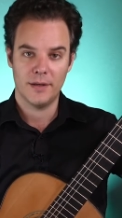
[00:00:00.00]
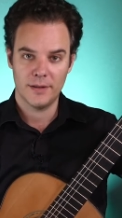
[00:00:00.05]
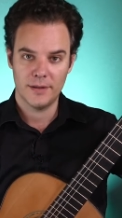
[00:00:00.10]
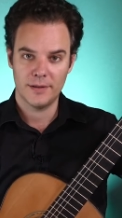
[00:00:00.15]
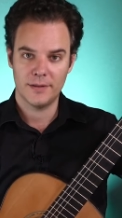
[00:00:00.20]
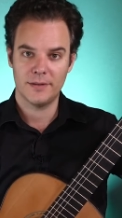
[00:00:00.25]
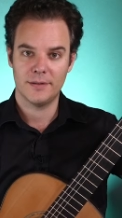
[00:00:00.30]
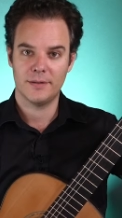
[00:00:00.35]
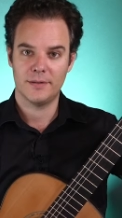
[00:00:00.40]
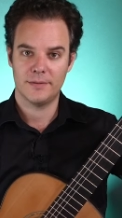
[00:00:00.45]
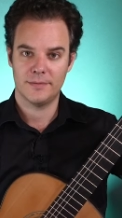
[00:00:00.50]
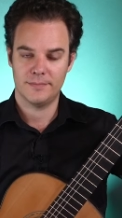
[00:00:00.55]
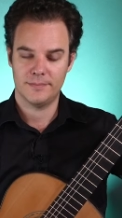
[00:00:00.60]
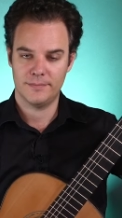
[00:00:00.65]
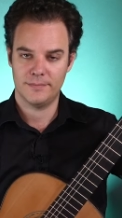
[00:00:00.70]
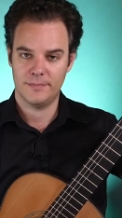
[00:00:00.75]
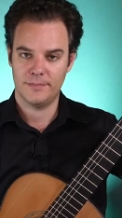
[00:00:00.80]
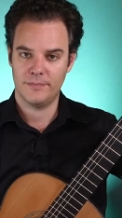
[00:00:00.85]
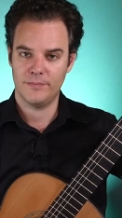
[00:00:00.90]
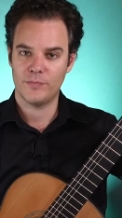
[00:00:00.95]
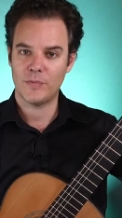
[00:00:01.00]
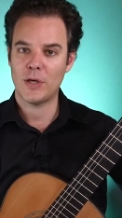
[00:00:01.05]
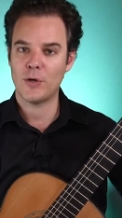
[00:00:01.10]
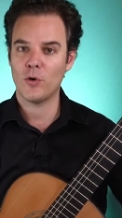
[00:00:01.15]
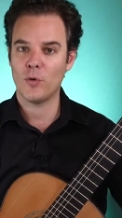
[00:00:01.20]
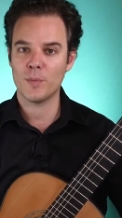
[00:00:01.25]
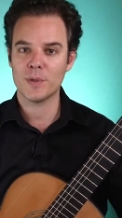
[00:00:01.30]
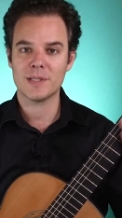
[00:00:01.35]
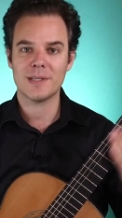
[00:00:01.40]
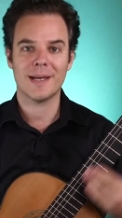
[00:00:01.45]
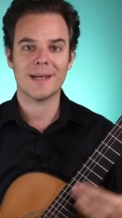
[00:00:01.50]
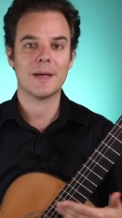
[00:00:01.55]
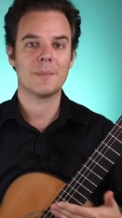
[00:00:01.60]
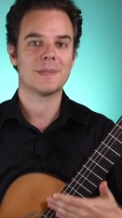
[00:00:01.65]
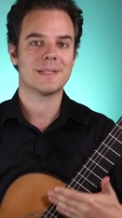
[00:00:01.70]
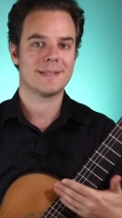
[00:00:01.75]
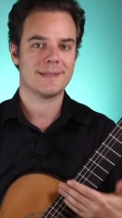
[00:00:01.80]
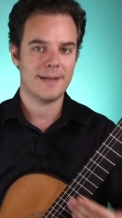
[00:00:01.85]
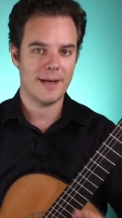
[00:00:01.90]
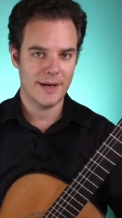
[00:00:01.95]
and almost like
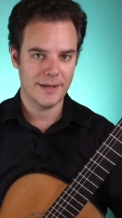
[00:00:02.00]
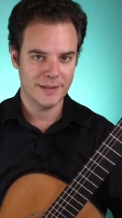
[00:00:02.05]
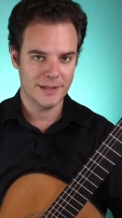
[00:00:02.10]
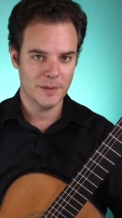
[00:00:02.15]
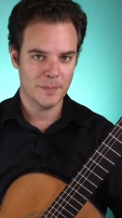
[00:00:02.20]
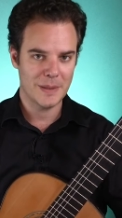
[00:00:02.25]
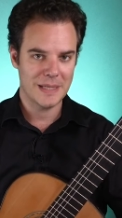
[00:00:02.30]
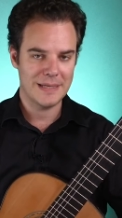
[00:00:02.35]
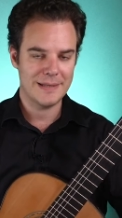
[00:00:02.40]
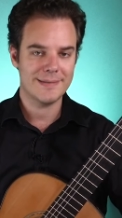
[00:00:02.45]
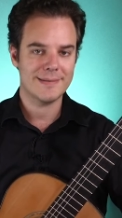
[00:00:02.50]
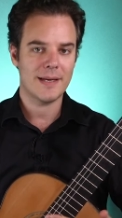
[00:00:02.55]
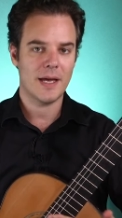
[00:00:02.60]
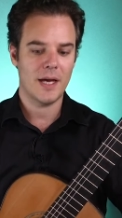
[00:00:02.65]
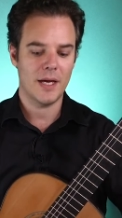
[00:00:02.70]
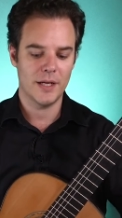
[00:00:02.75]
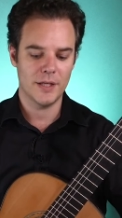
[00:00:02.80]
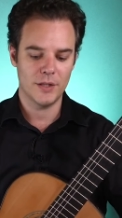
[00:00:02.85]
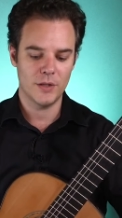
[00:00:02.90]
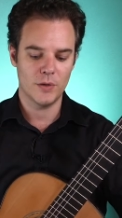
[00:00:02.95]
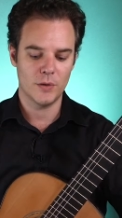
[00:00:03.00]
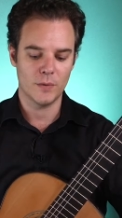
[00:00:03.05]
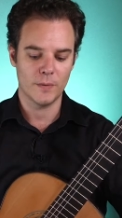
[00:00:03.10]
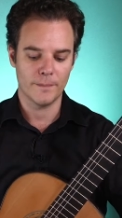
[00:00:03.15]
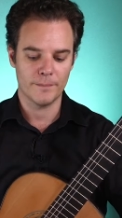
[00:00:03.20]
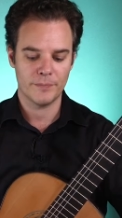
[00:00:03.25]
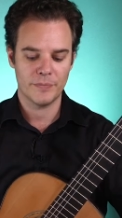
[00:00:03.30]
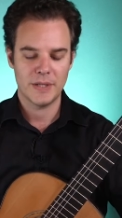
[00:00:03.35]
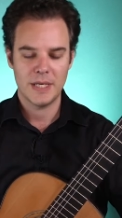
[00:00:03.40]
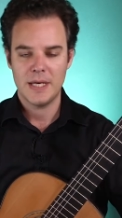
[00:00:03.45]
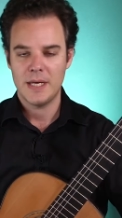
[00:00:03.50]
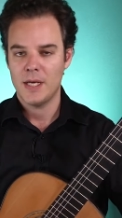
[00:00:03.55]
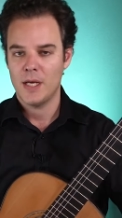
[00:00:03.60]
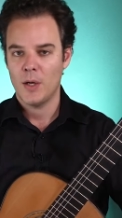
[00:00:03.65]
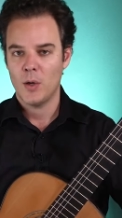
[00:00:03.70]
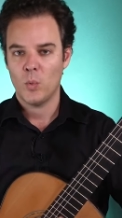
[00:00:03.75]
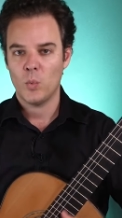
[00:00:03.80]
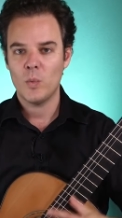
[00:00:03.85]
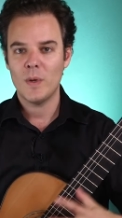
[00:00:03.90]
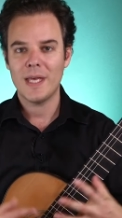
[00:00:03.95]
I'm starting the piece anew.
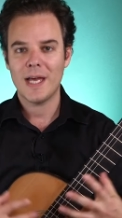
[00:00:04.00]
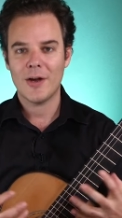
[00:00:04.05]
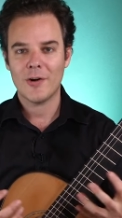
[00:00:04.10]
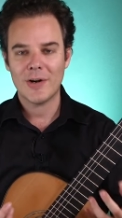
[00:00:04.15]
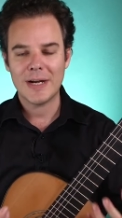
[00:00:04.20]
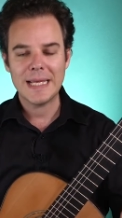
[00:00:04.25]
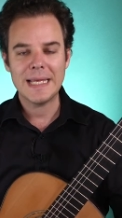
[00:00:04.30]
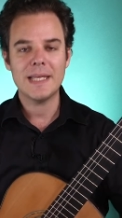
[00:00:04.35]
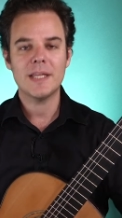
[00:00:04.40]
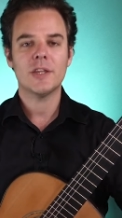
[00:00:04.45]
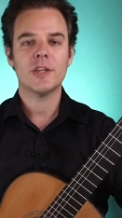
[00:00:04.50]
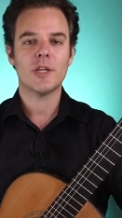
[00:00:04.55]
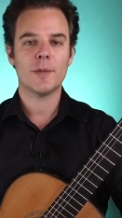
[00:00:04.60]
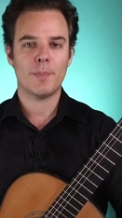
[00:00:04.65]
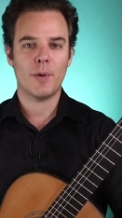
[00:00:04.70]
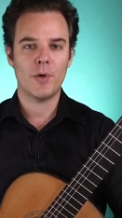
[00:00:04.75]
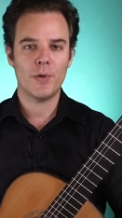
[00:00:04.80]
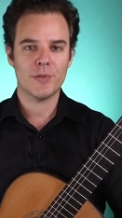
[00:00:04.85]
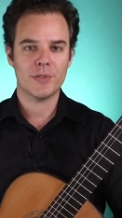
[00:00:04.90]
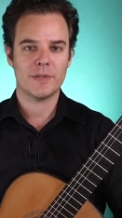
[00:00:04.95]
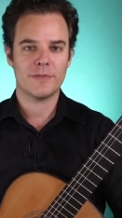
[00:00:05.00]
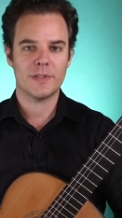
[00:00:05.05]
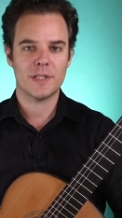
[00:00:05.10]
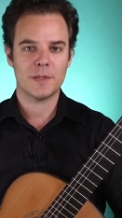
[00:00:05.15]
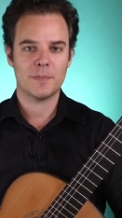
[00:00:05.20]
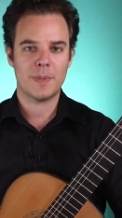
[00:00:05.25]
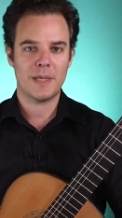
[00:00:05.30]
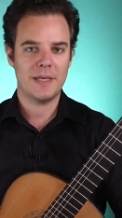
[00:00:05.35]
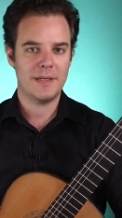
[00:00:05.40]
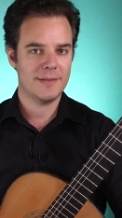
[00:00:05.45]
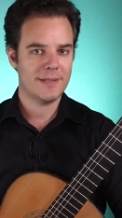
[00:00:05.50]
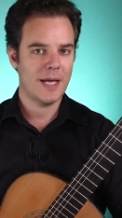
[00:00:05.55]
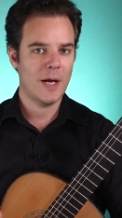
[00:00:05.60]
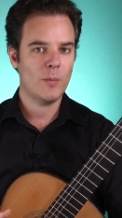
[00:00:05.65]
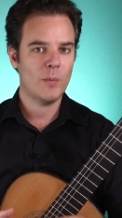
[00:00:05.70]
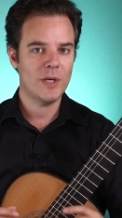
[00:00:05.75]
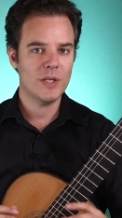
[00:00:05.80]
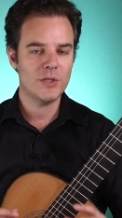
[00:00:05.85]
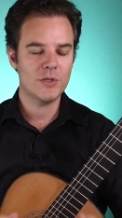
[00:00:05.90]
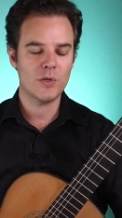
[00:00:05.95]
We are in the pulse of this piece
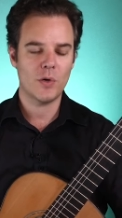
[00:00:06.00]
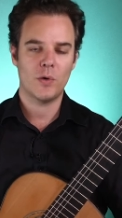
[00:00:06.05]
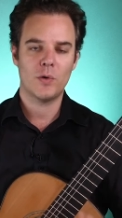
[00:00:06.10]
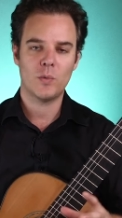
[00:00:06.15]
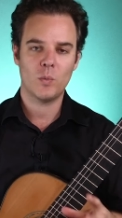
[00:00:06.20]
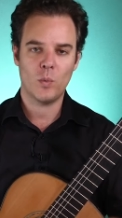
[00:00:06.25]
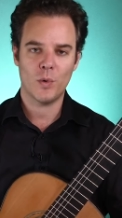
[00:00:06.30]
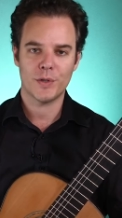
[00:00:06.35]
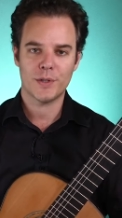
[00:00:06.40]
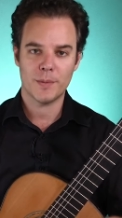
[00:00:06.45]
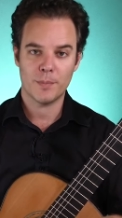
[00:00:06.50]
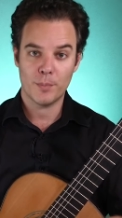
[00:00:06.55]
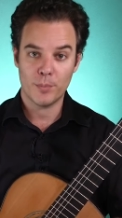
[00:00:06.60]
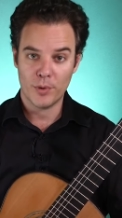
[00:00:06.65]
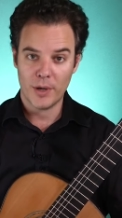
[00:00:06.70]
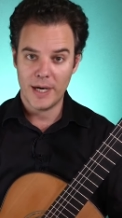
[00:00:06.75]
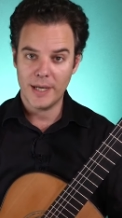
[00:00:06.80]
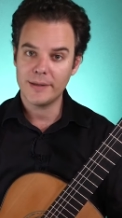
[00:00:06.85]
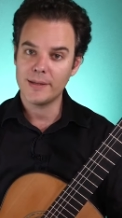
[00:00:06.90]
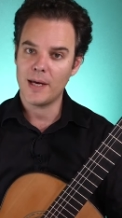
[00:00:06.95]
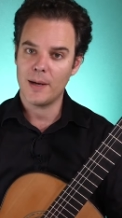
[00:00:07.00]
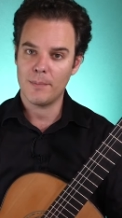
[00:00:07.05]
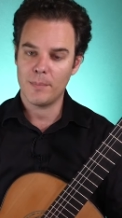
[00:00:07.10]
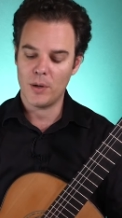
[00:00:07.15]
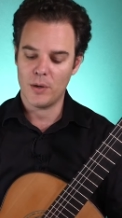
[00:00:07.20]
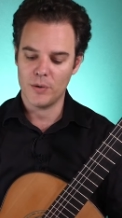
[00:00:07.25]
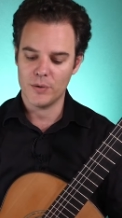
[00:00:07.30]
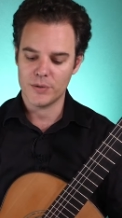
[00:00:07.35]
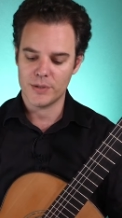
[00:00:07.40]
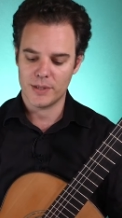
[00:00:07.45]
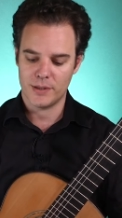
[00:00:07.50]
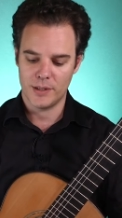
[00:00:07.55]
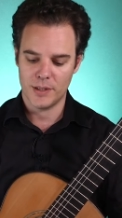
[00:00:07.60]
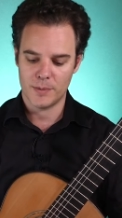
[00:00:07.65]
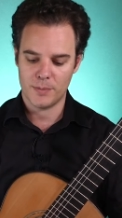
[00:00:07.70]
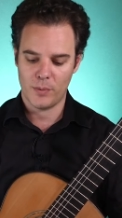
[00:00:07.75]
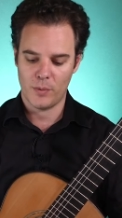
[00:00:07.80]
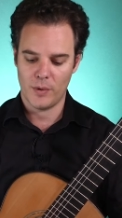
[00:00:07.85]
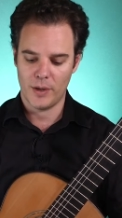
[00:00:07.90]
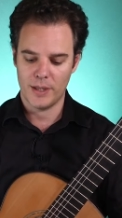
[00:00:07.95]
and we don't want to break that pulse at
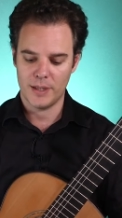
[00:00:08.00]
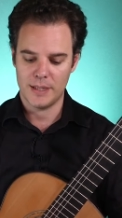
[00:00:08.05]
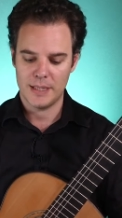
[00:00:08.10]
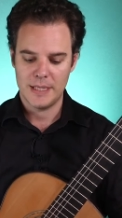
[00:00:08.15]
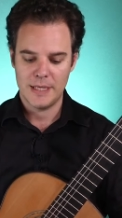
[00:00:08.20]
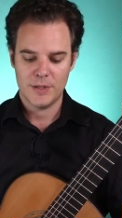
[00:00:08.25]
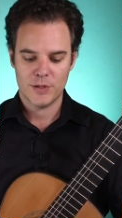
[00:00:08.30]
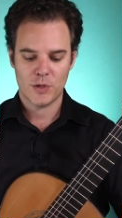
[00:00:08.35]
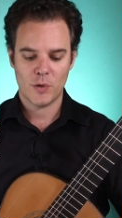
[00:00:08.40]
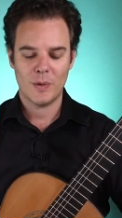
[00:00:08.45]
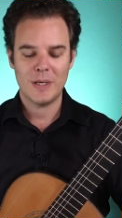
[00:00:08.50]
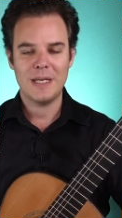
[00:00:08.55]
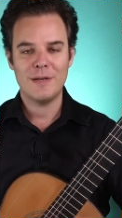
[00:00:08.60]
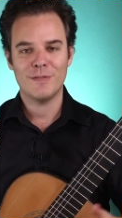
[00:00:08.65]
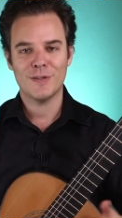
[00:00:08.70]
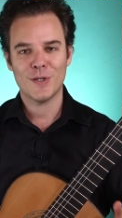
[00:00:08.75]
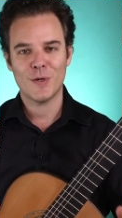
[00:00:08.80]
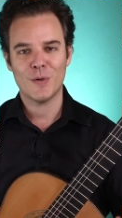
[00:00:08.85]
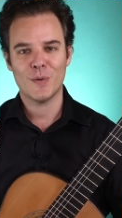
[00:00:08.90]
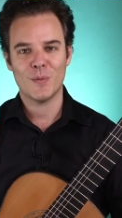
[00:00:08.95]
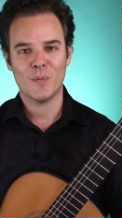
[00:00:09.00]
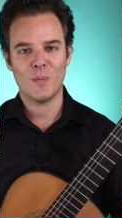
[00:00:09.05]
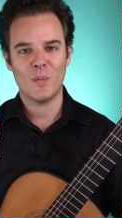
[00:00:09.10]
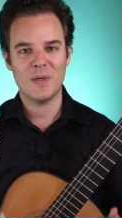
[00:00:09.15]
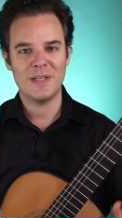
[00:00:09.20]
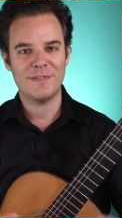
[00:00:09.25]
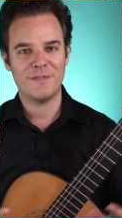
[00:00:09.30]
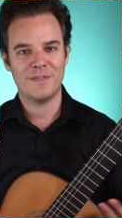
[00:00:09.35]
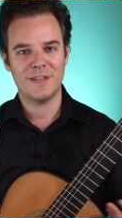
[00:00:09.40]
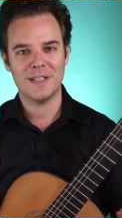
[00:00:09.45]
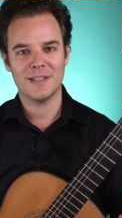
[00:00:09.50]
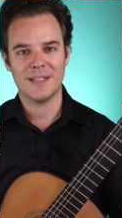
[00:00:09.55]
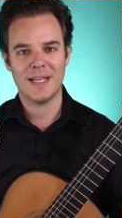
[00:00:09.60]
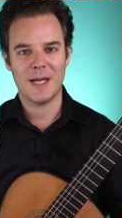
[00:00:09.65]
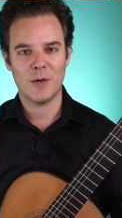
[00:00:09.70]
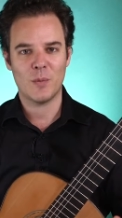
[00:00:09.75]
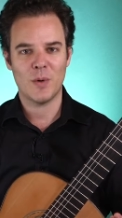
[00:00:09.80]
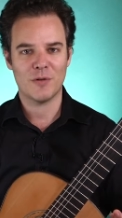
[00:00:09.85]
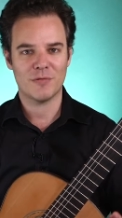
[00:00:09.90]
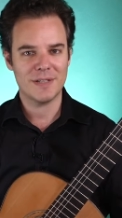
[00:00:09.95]
this point. So even though we feel
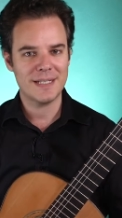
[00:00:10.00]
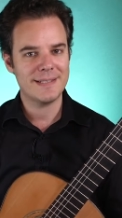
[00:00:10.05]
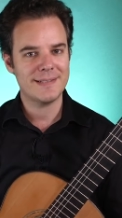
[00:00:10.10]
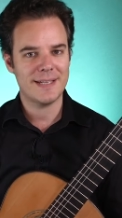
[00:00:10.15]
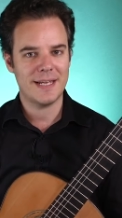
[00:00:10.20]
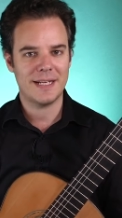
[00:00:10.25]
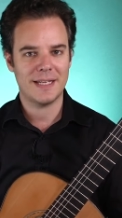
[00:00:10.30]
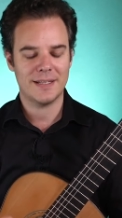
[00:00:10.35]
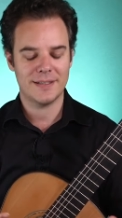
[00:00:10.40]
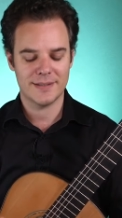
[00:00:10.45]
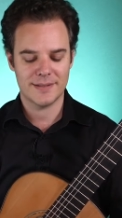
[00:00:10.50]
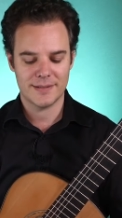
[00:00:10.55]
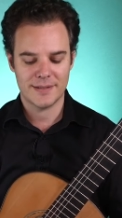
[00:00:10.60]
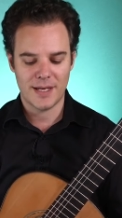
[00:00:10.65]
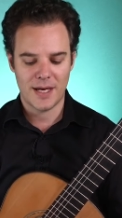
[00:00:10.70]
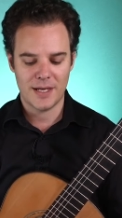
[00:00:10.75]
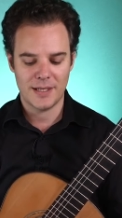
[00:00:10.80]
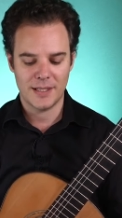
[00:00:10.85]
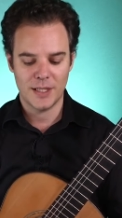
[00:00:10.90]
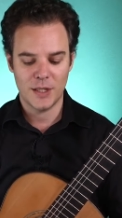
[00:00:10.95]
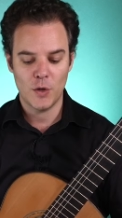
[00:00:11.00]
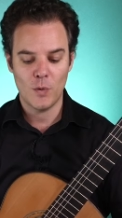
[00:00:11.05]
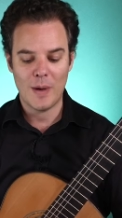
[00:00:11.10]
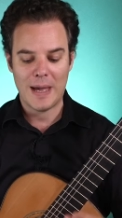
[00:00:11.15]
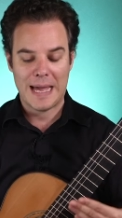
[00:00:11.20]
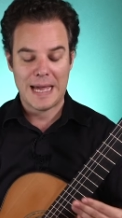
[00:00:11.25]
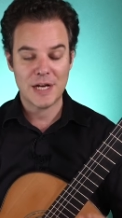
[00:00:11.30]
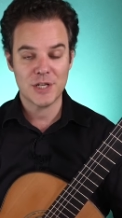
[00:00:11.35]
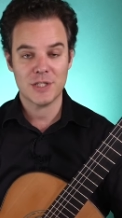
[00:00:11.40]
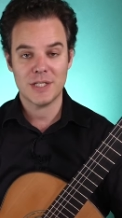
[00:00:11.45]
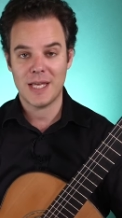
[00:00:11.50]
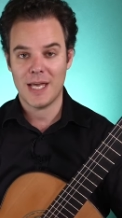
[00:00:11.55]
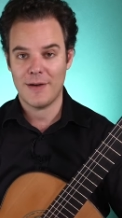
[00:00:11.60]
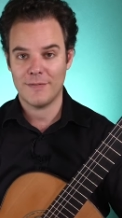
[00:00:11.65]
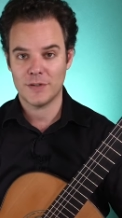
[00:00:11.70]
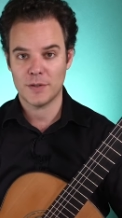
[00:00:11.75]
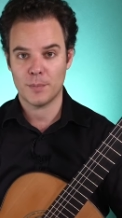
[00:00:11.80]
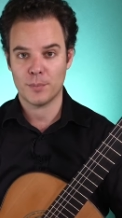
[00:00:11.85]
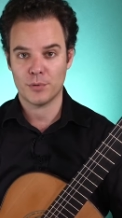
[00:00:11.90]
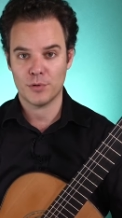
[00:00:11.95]
like we're resetting and starting, you actually
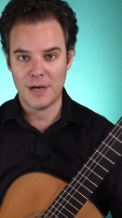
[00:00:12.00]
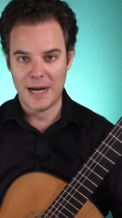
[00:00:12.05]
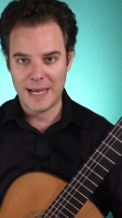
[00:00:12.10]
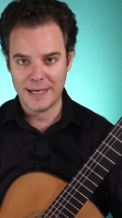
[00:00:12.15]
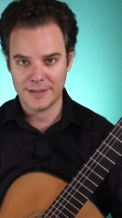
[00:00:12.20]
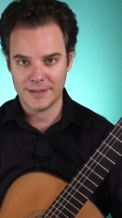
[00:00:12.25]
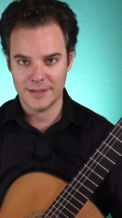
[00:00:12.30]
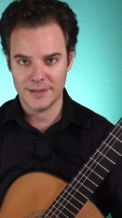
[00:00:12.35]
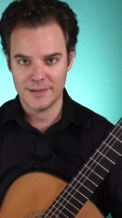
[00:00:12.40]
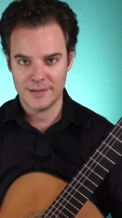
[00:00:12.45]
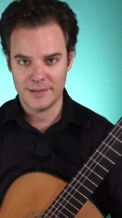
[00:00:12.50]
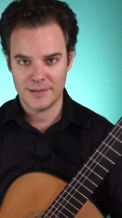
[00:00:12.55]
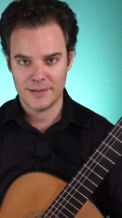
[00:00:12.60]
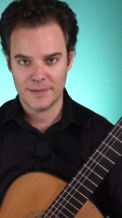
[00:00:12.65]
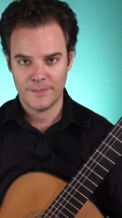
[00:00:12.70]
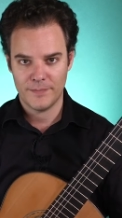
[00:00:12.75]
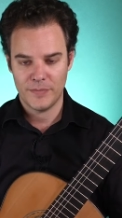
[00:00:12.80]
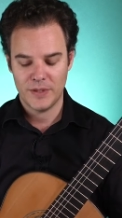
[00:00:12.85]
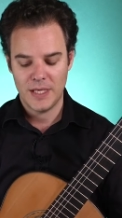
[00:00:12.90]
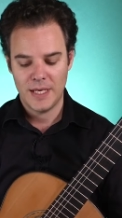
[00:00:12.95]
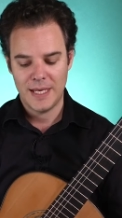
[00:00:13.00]
have to practice